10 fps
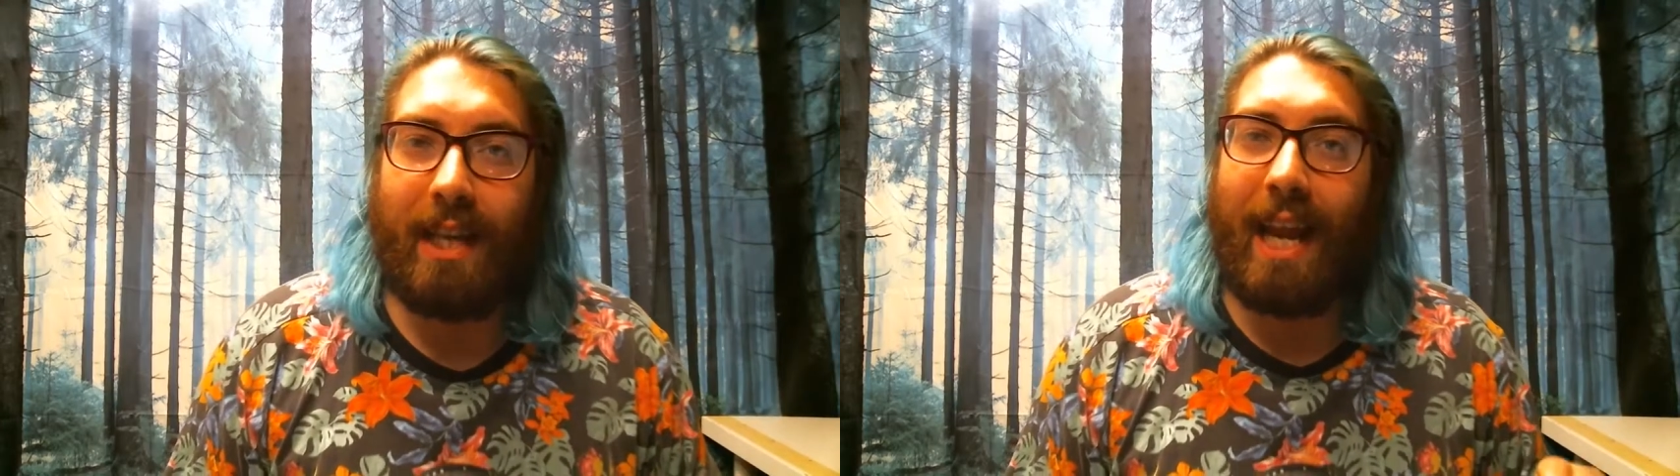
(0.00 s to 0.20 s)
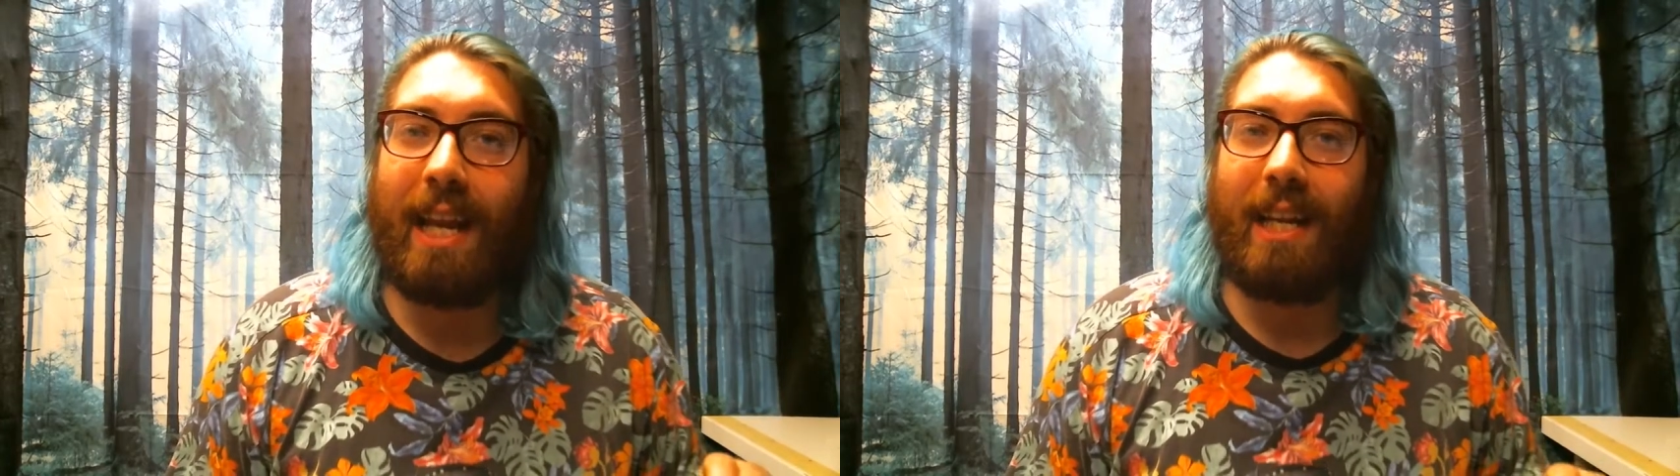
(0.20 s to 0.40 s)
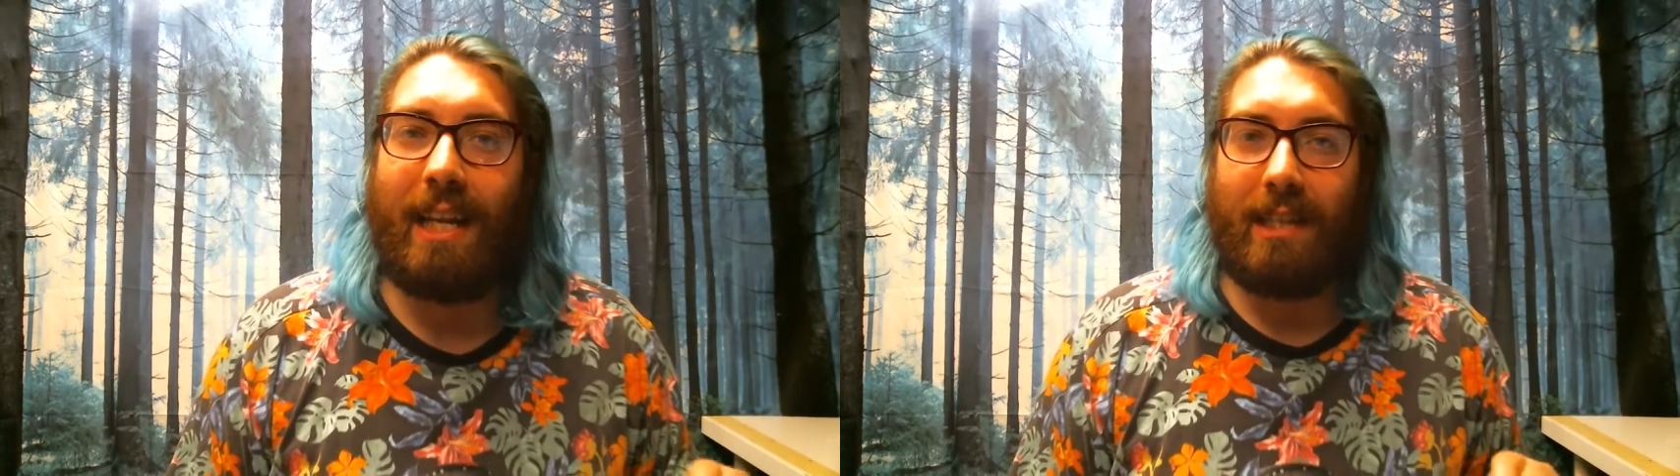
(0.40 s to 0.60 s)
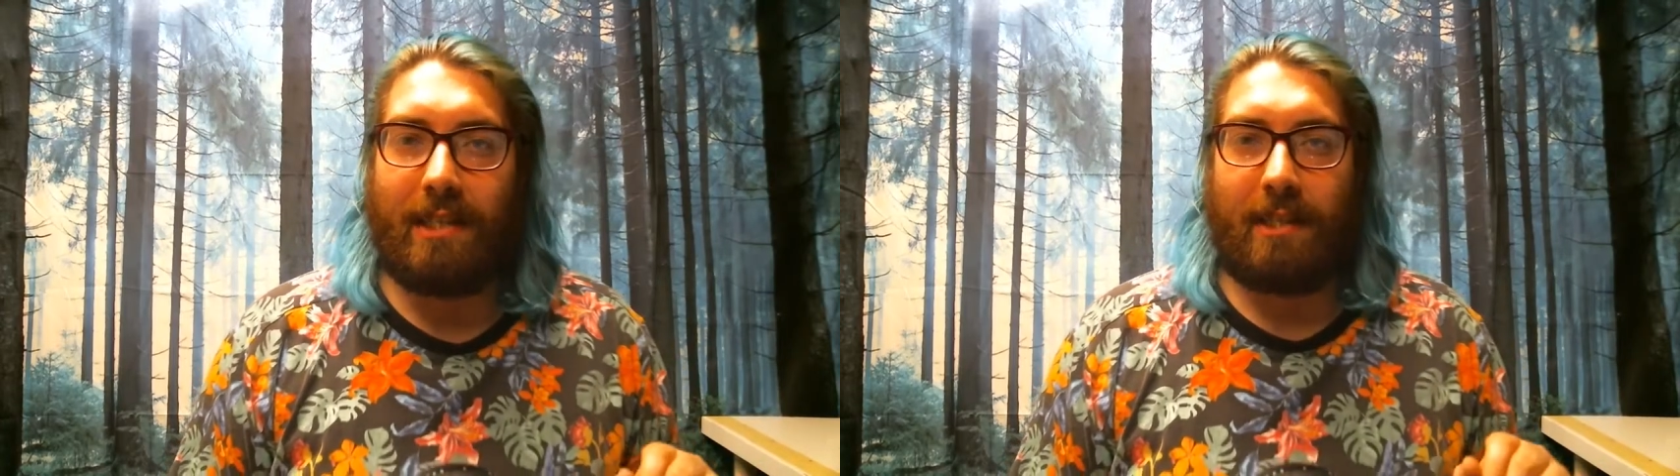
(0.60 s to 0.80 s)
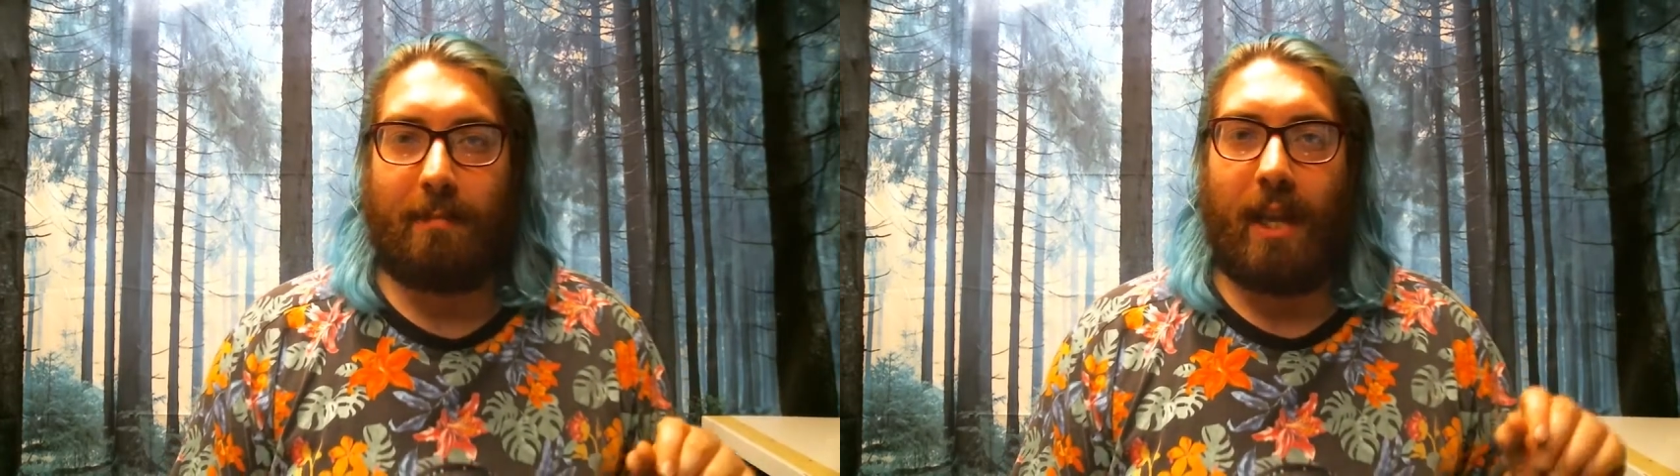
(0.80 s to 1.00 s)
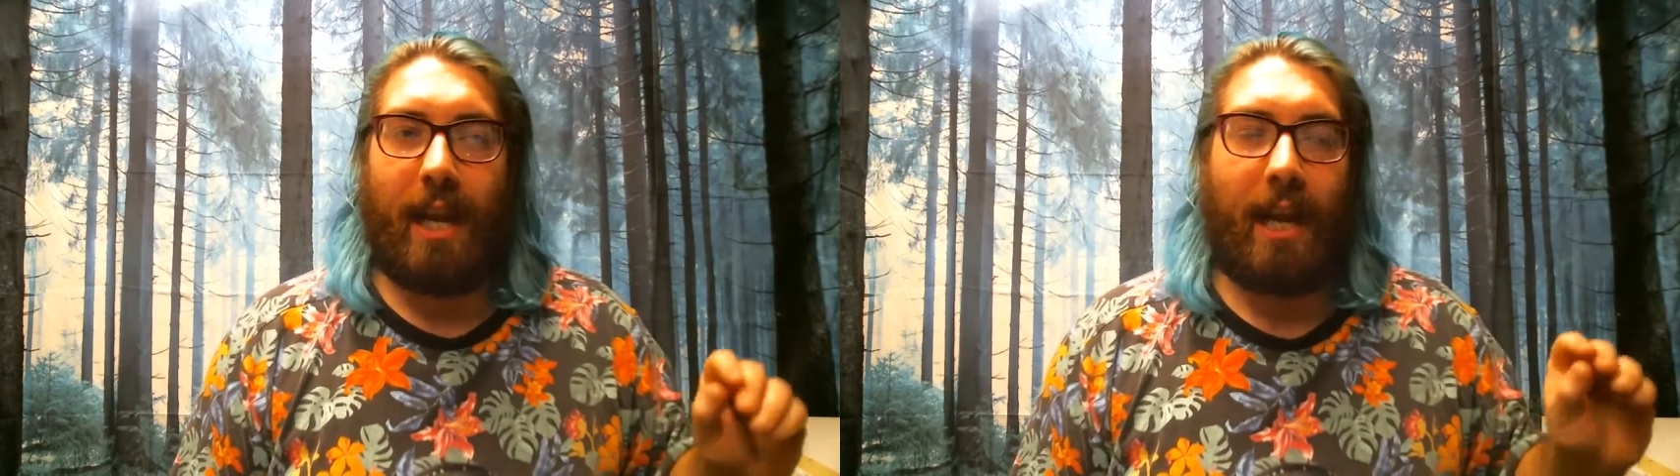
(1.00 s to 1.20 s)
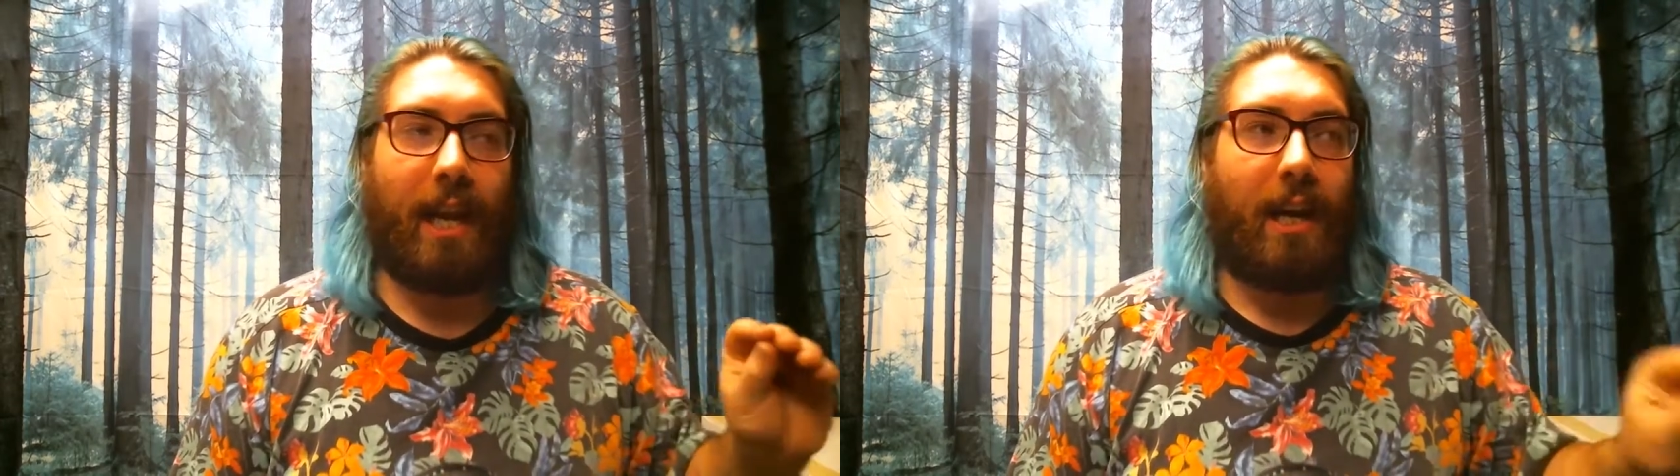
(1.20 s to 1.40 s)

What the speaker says: candy display?